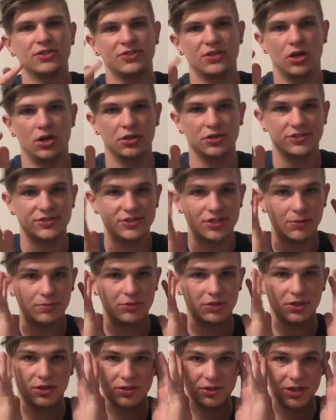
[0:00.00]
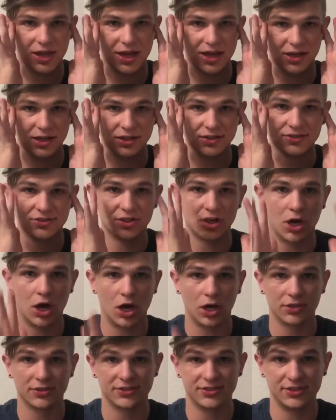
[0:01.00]
on something that is
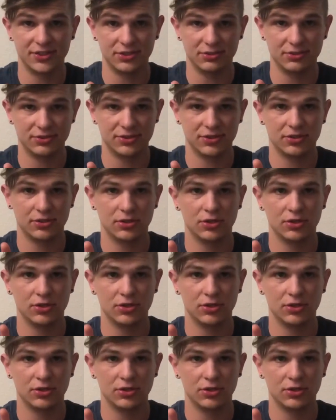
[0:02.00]
constant.